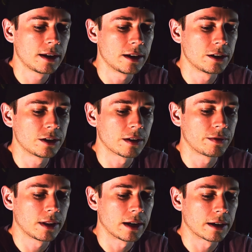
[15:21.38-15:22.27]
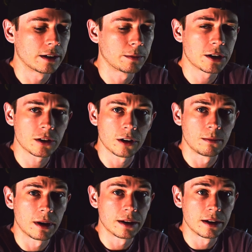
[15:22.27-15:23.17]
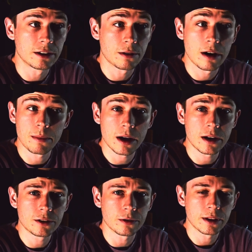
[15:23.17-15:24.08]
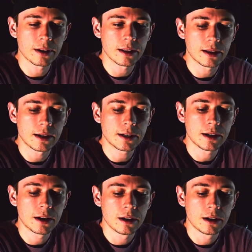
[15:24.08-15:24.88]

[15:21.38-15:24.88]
It's just I feel like, especially on my Instagram page or anything like that,